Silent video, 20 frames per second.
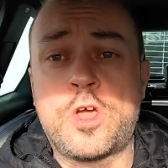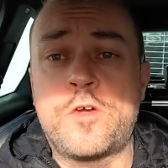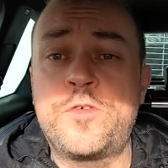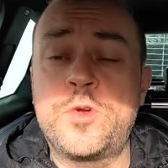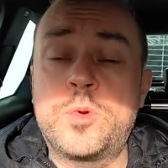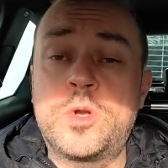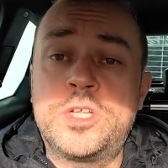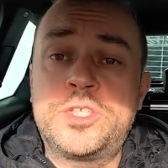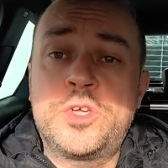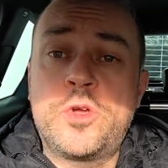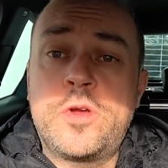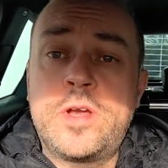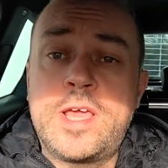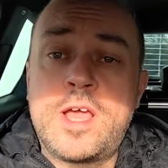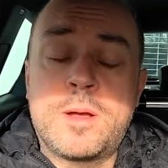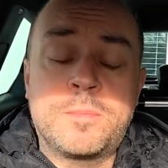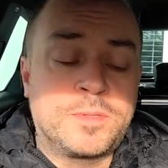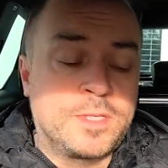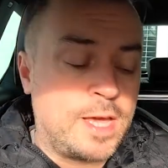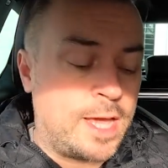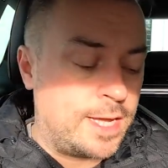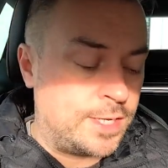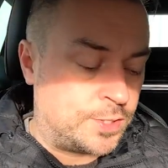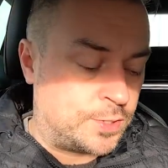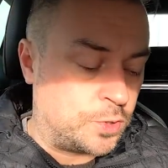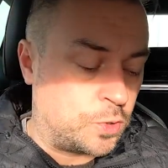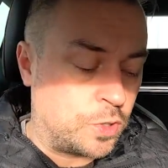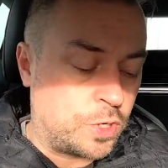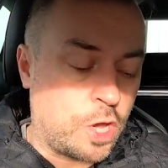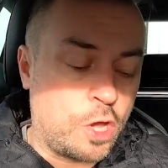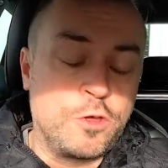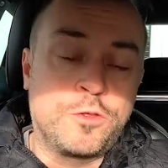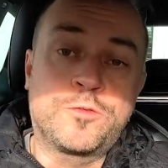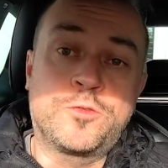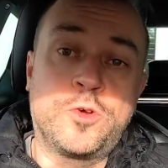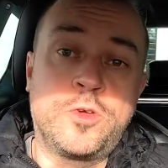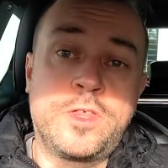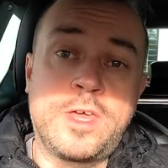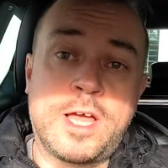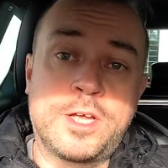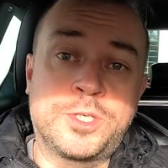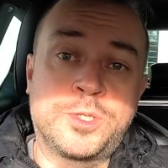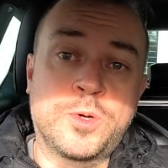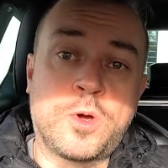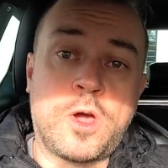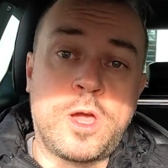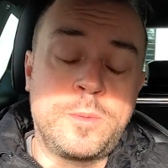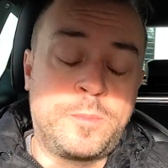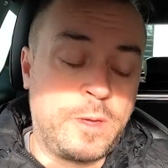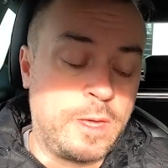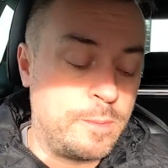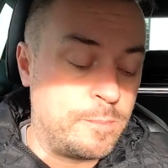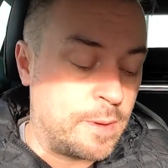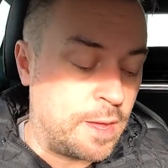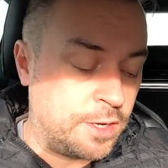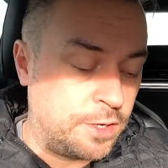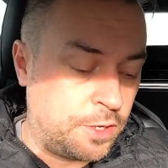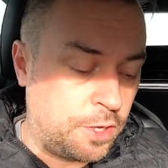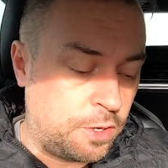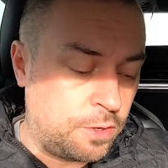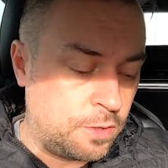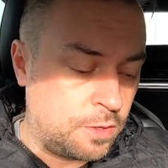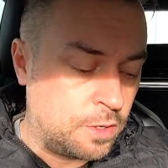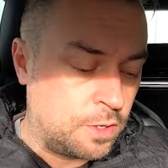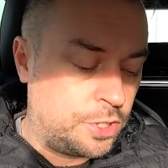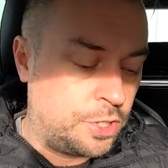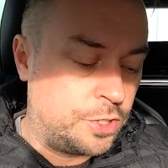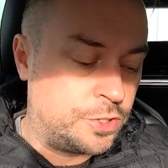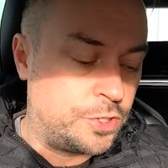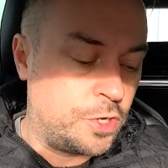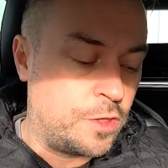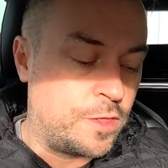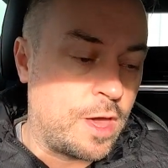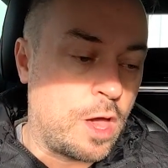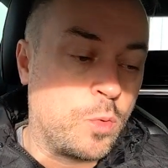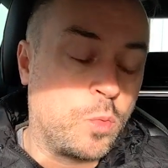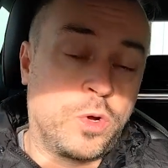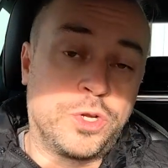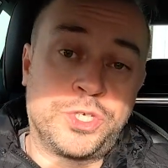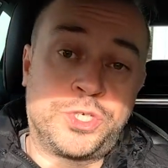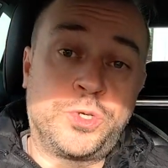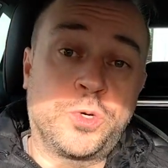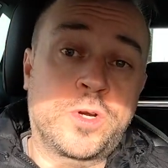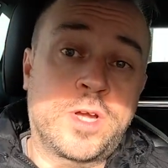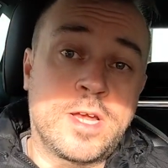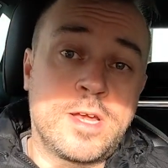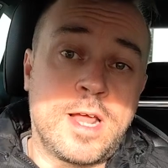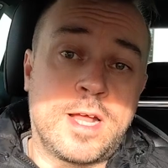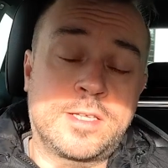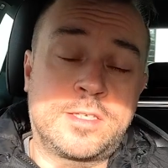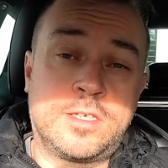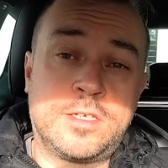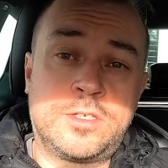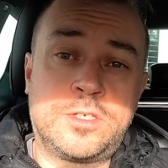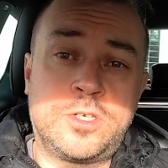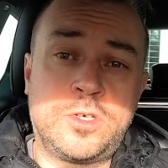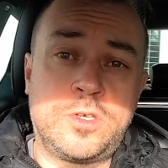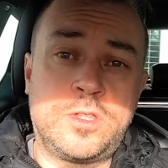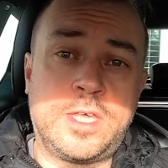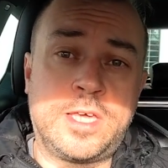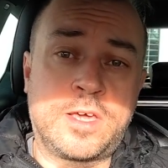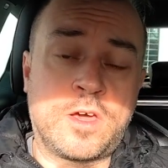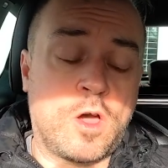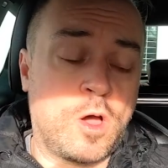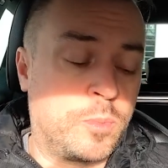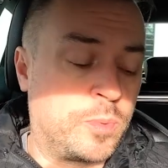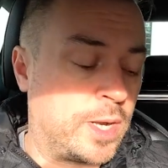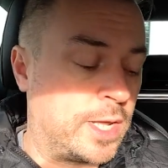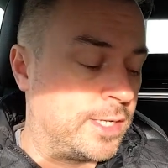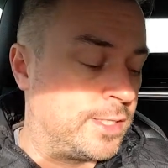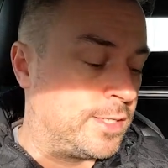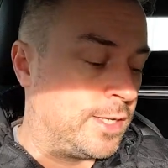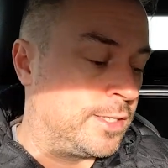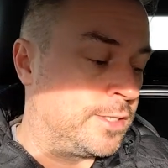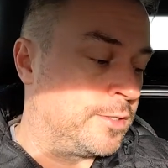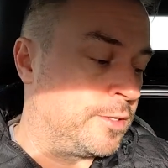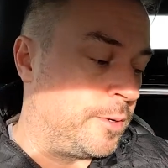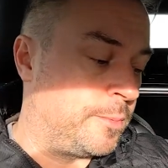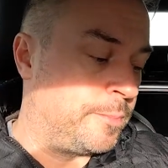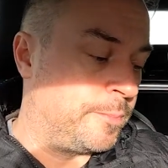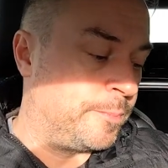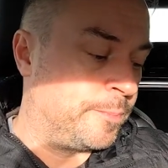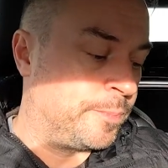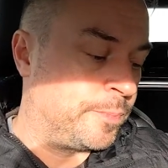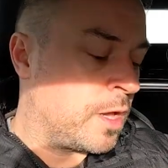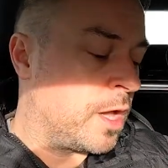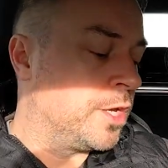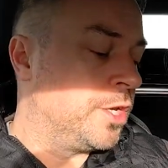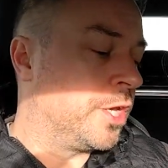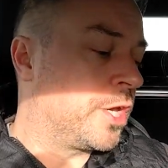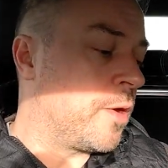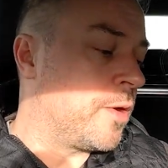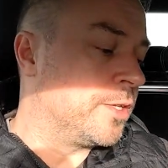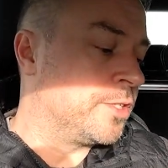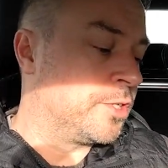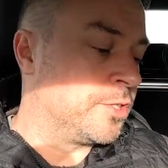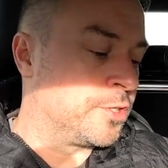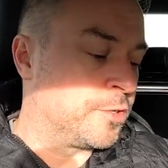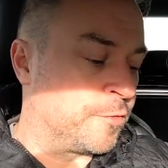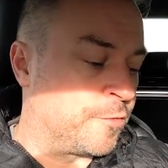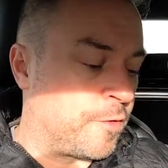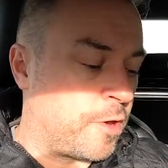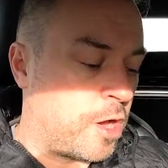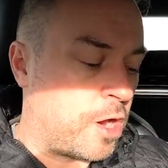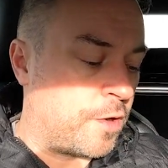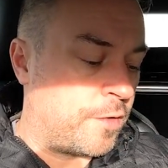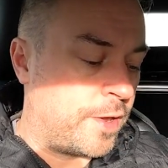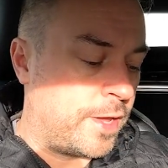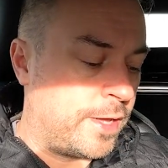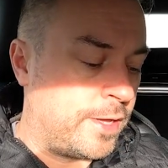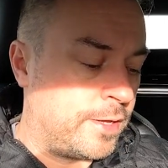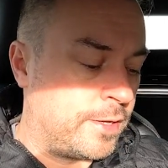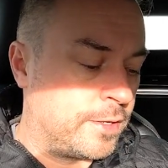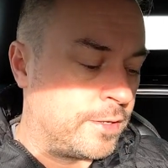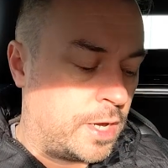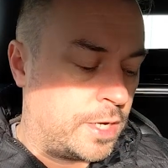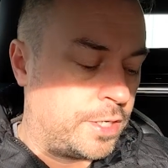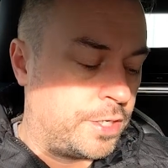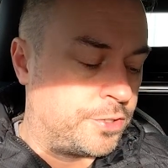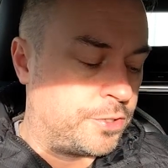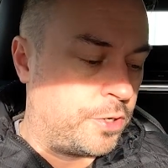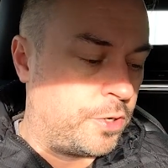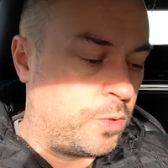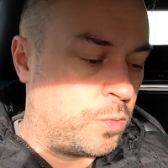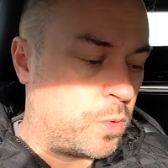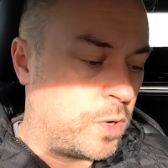if you want to do any updates or go through the actual IP menu, you do that once you're connected to the CarPlay system, and you go into Safari and you do